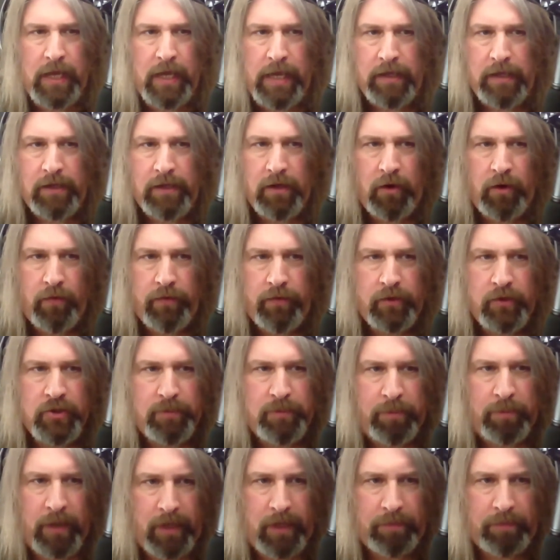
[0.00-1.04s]
there's
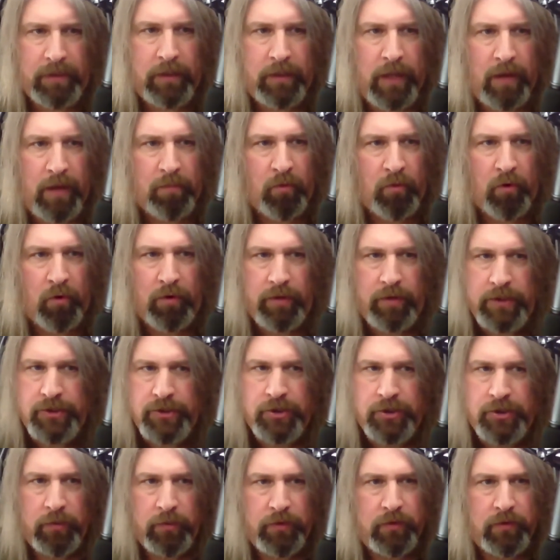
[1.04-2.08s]
probably a lot more of this.
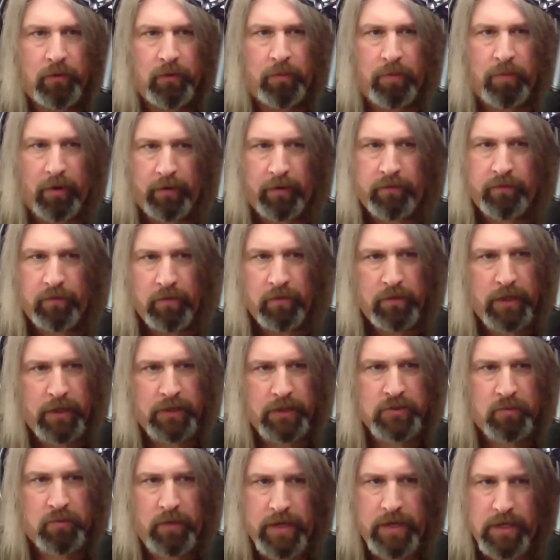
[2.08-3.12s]
Should we do a part 2
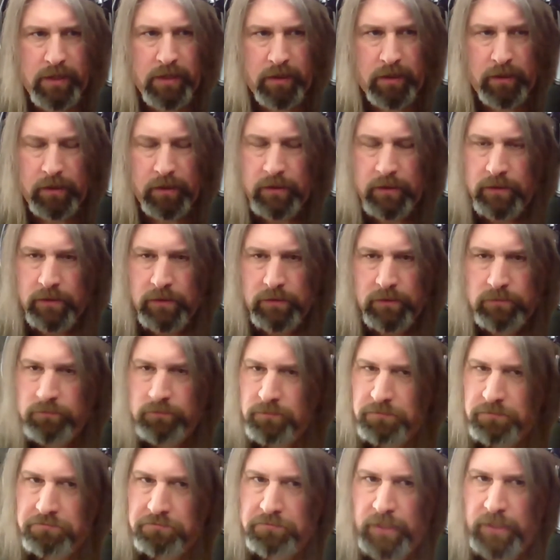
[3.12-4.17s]
next week?
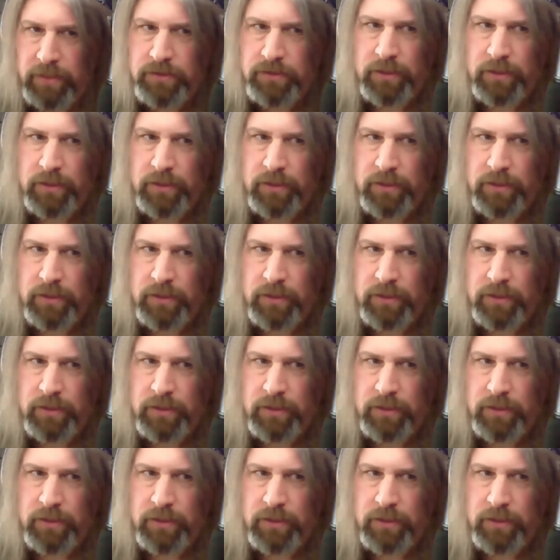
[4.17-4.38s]
That's